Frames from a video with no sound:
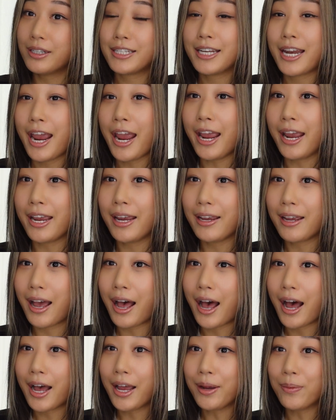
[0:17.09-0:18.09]
Today,
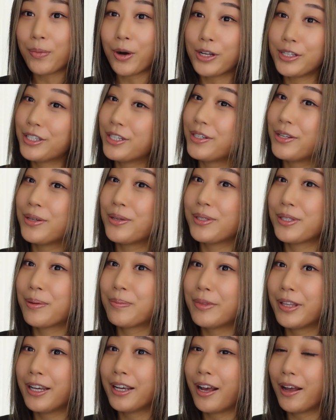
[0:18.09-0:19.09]
I want to do
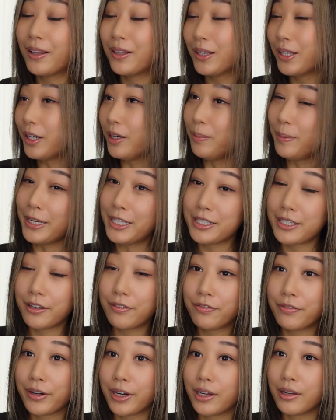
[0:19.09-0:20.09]
something a little bit
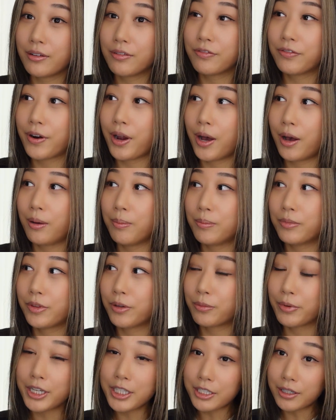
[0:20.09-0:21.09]
different from
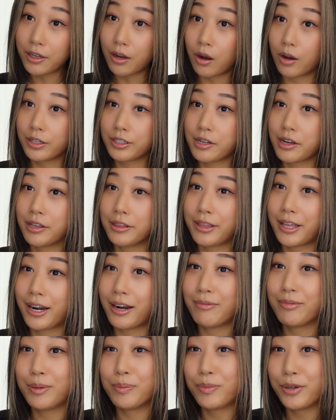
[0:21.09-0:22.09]
the recent content that
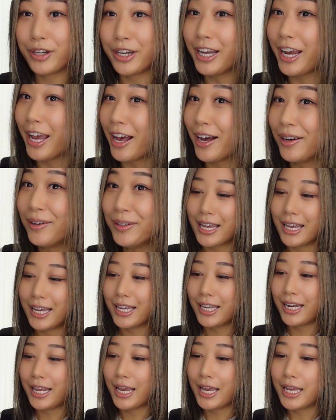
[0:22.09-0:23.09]
I've been putting out.
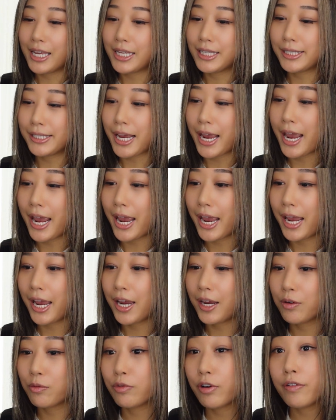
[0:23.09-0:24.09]
It is
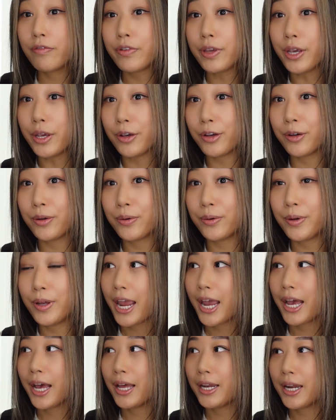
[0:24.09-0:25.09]
a review
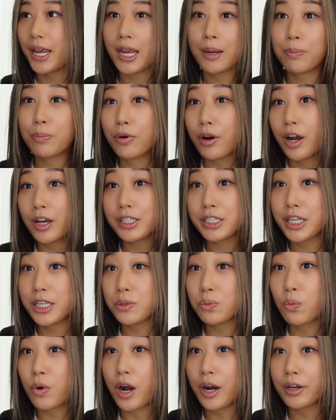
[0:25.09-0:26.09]
and a
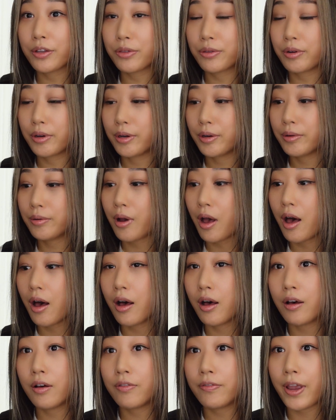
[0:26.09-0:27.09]
process walkthrough
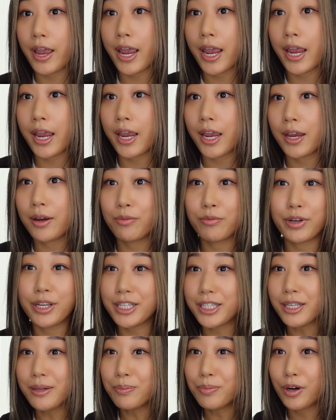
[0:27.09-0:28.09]
of a
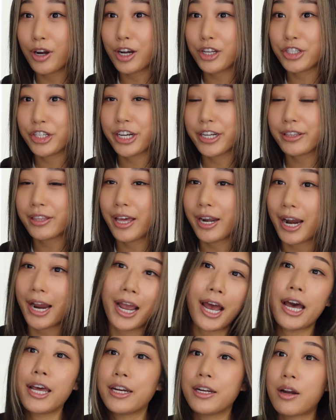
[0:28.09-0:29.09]
recent project that I
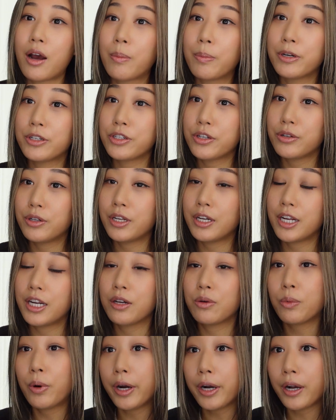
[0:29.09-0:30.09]
had an opportunity
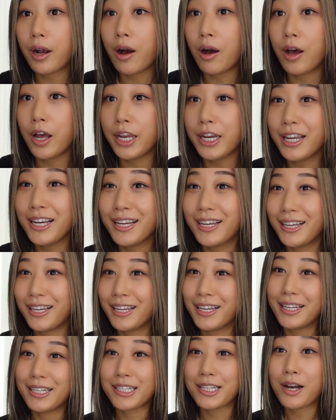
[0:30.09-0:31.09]
to work on.
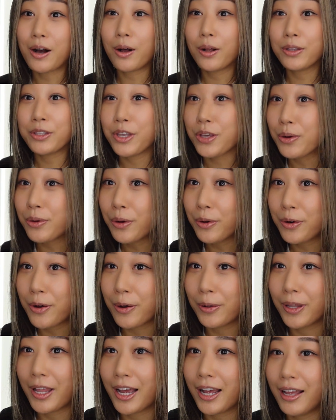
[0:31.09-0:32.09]
It's called
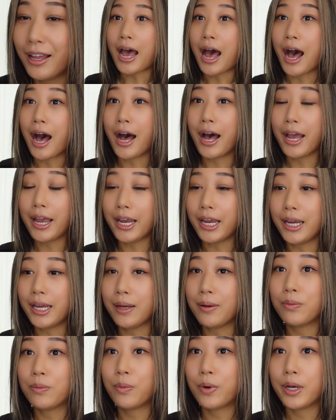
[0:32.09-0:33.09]
Yukonola.
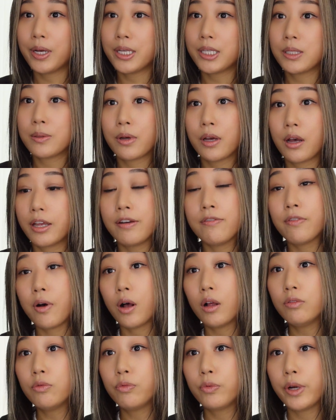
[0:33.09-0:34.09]
I was
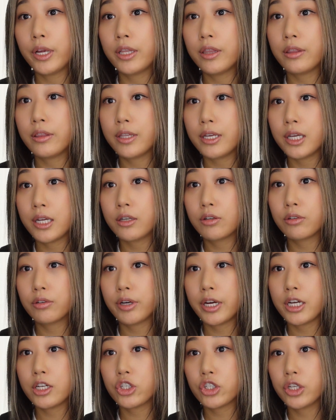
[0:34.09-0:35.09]
involved with the
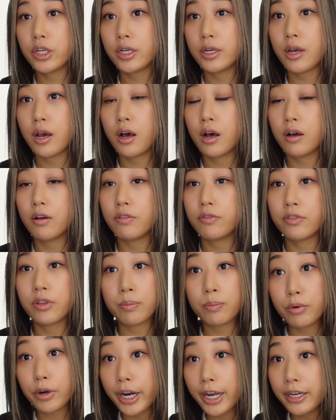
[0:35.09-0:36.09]
creation of the
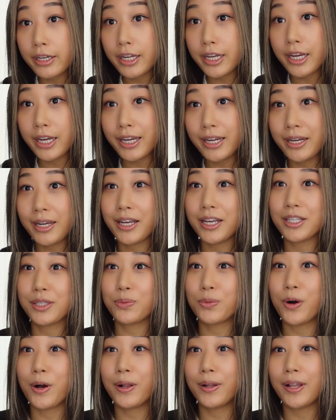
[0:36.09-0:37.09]
branding as
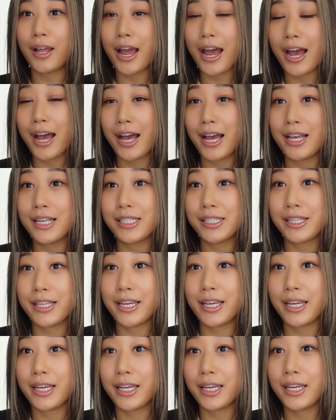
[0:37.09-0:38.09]
well as
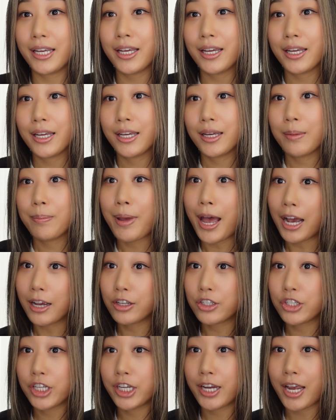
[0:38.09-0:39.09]
the
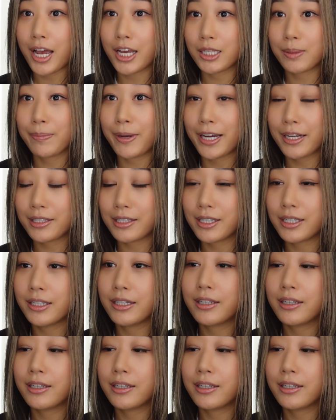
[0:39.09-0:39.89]
packaging aspect.